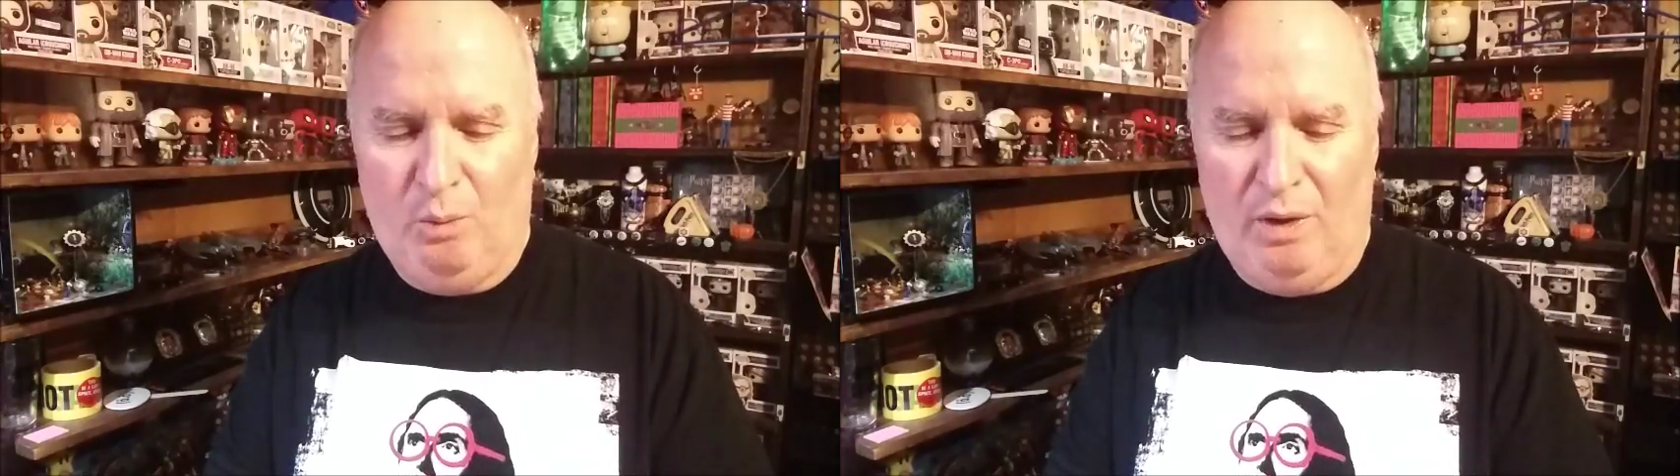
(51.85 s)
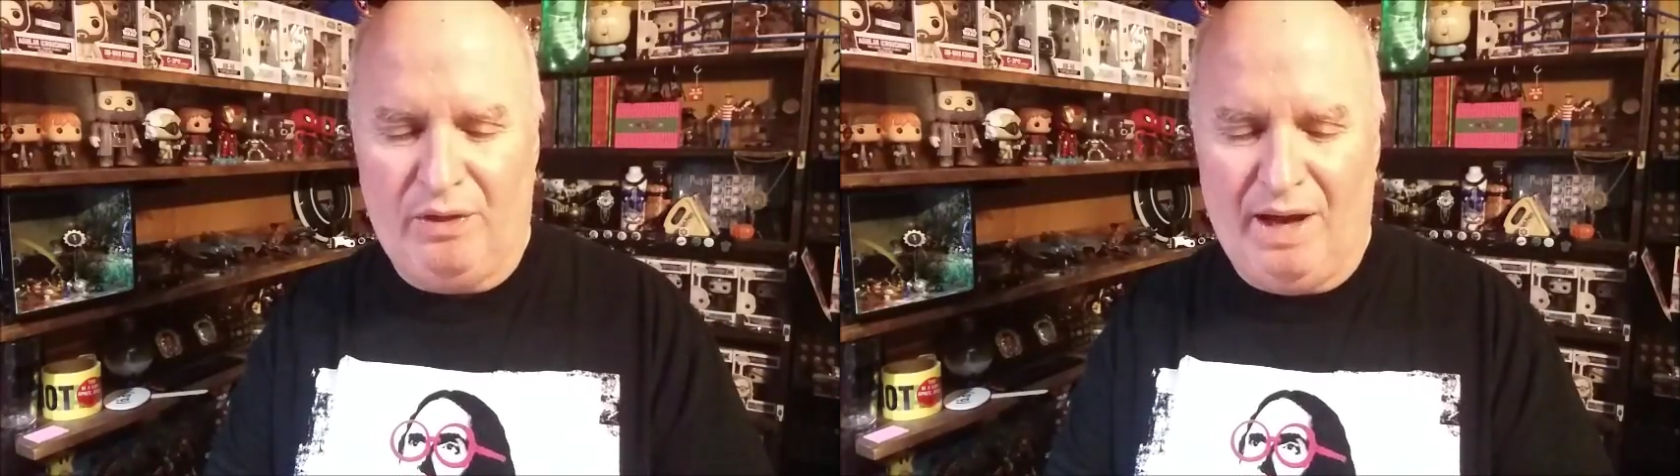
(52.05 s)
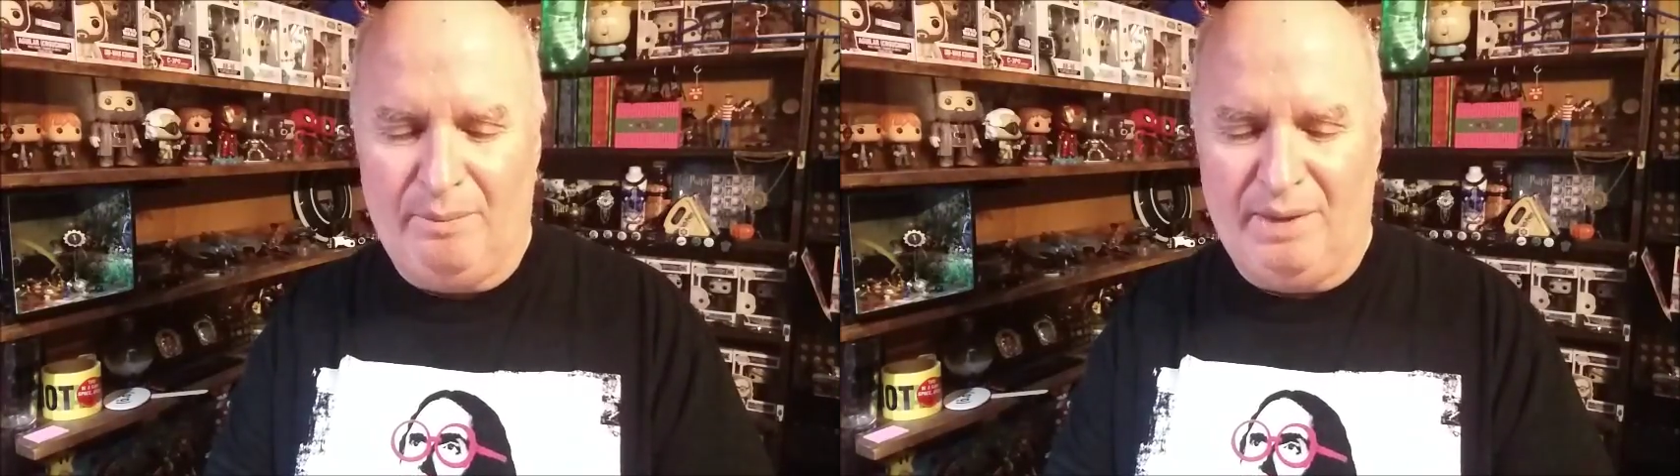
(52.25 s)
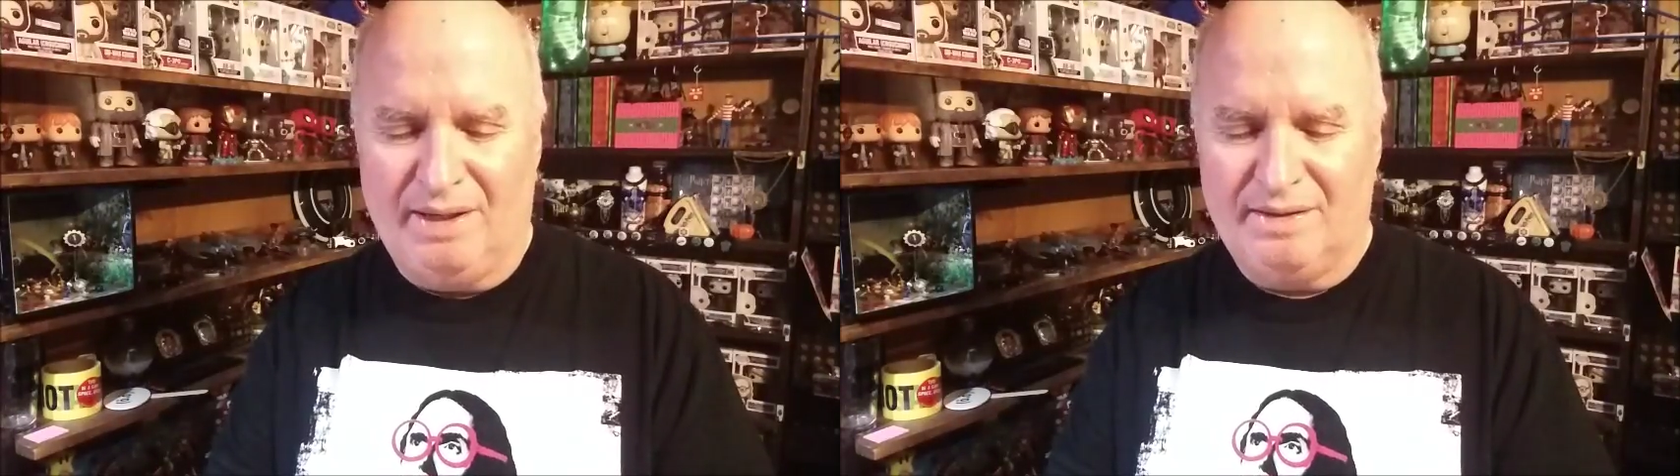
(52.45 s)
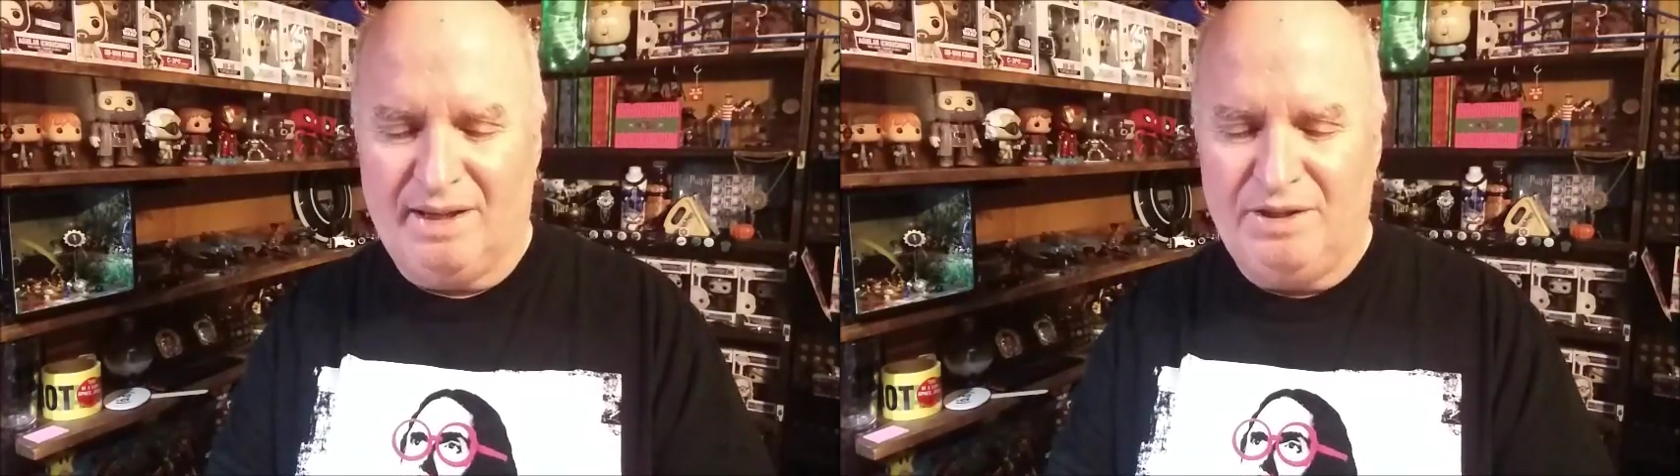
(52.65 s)
With that
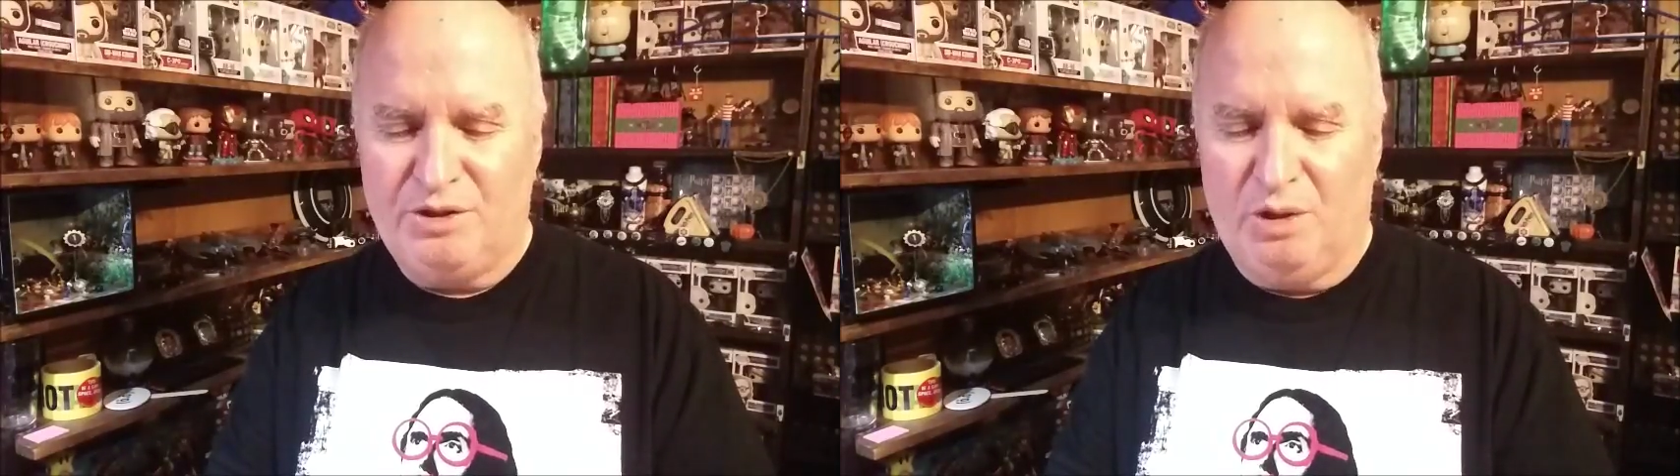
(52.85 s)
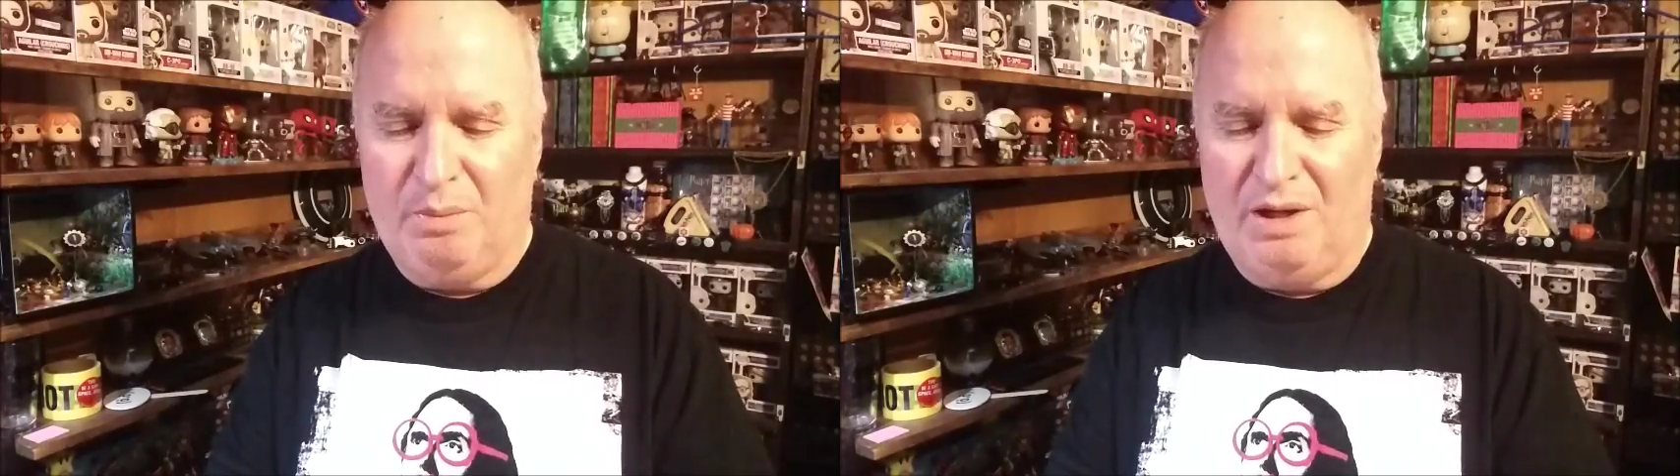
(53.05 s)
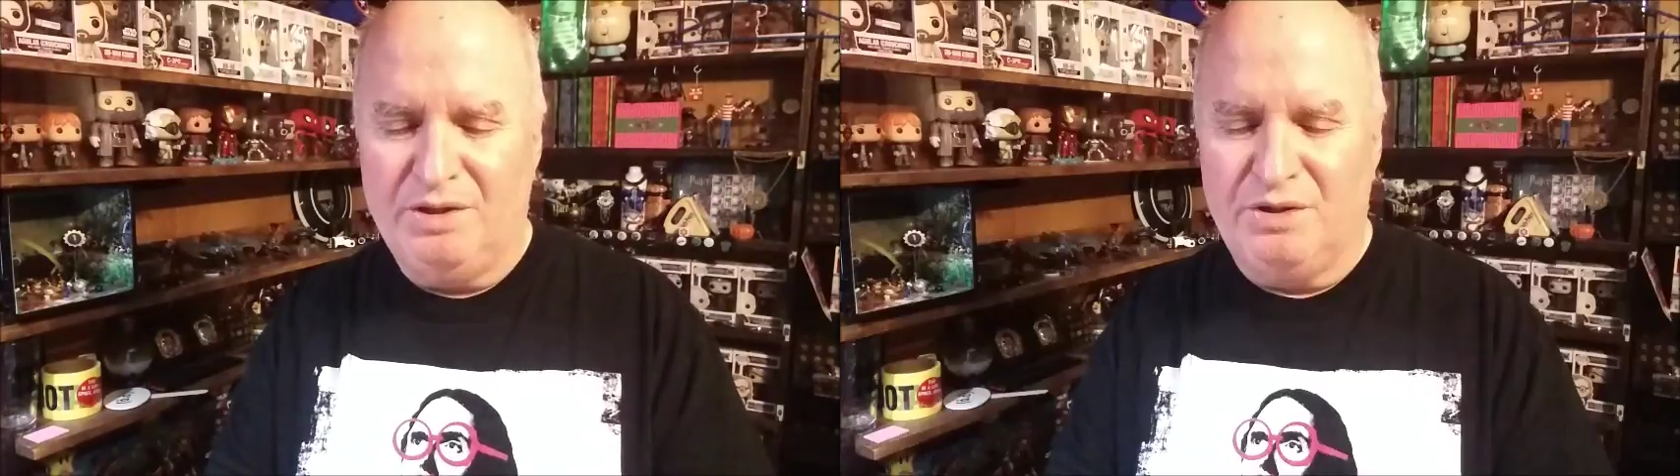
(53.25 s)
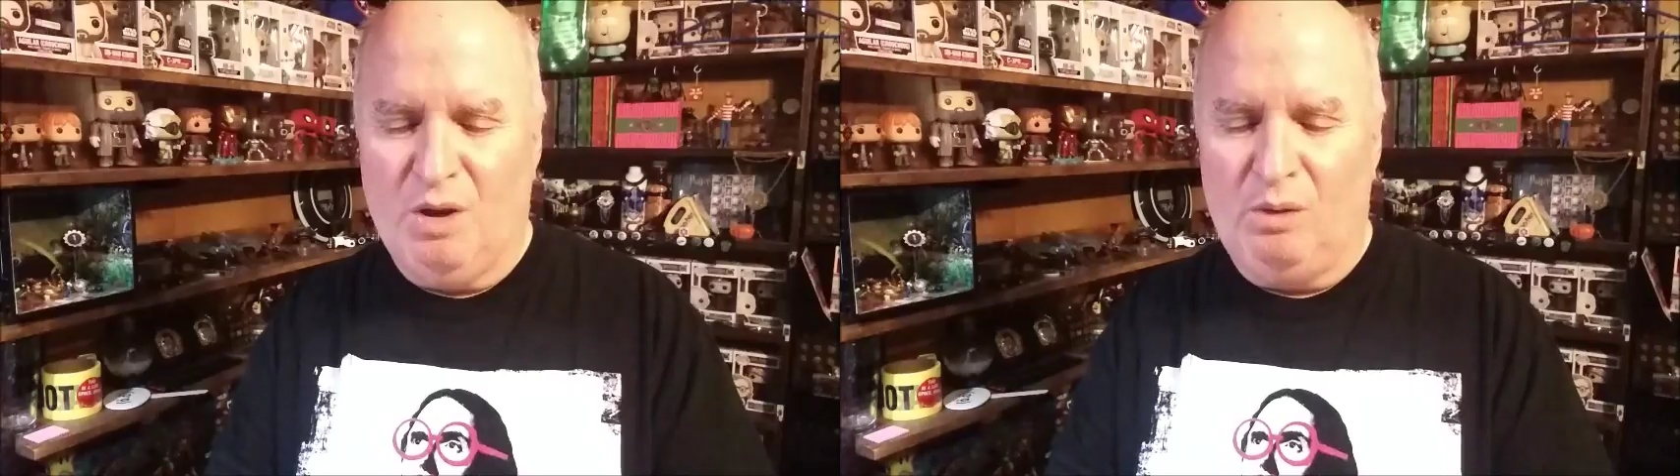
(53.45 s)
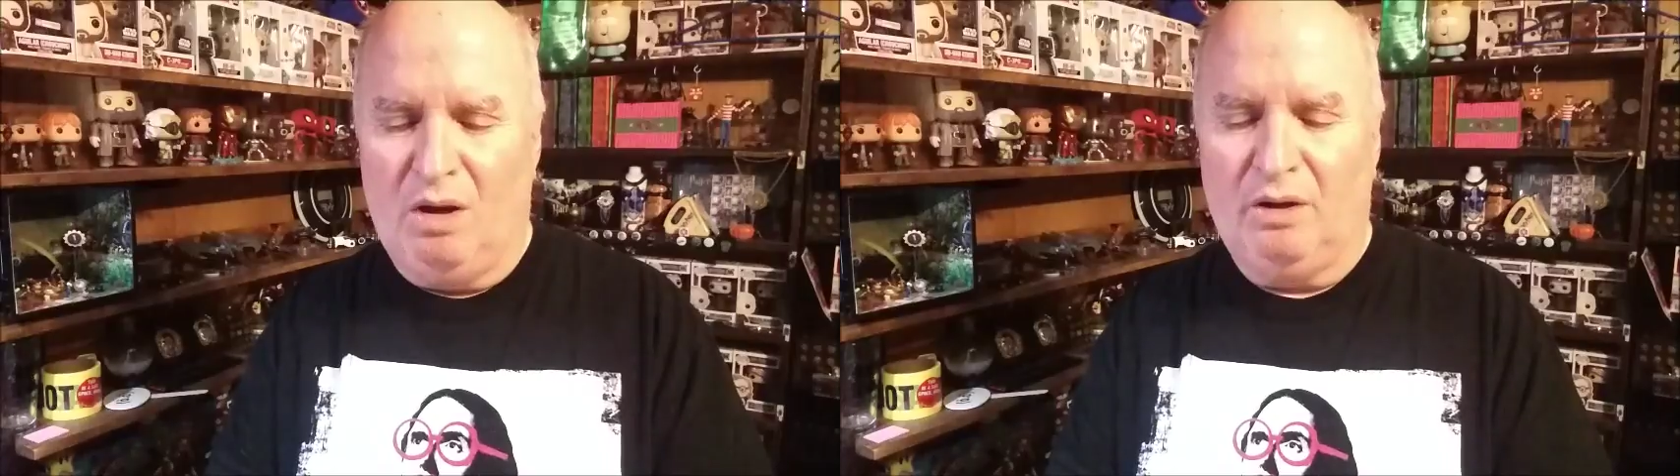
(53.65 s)
being said, Shirt Punch is
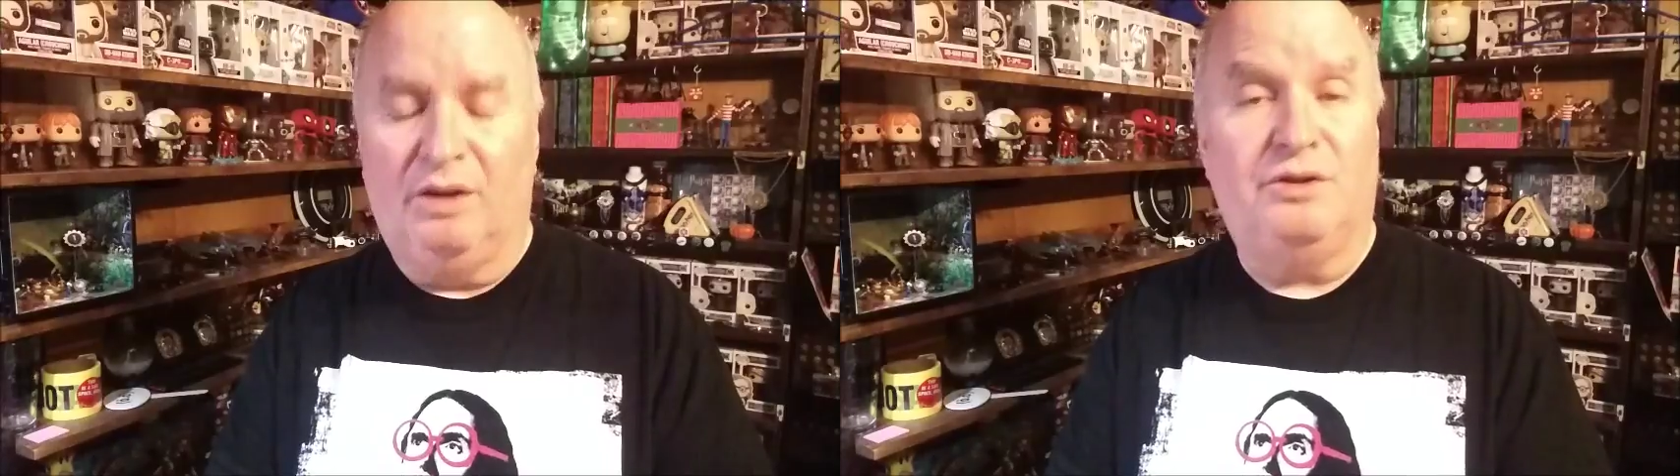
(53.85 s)
no longer